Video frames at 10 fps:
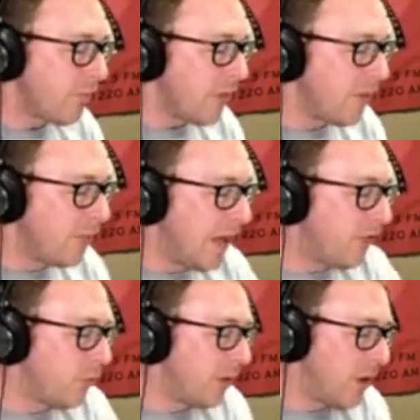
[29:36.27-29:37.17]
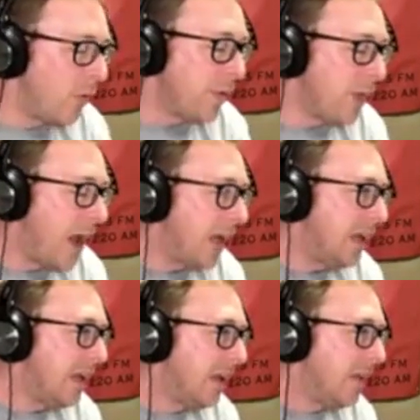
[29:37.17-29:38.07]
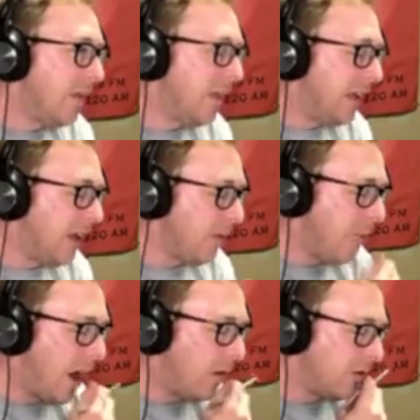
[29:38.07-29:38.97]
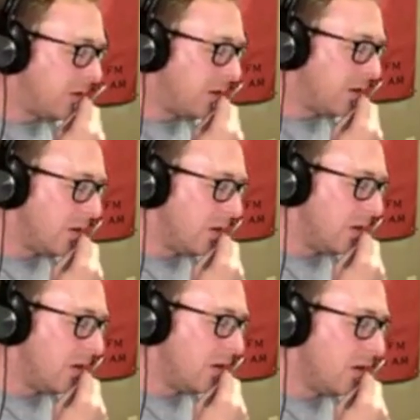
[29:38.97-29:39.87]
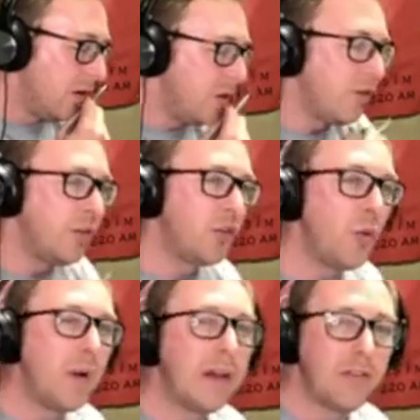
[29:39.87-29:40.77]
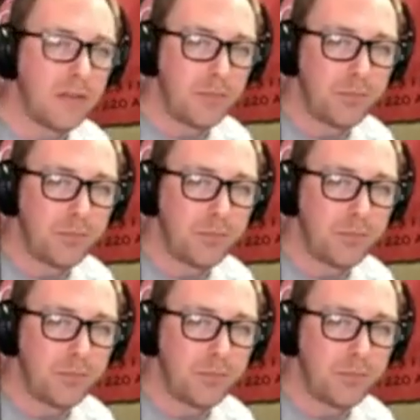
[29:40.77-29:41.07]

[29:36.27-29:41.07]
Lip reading: But that's when going back and thinking about, you know, your 20s.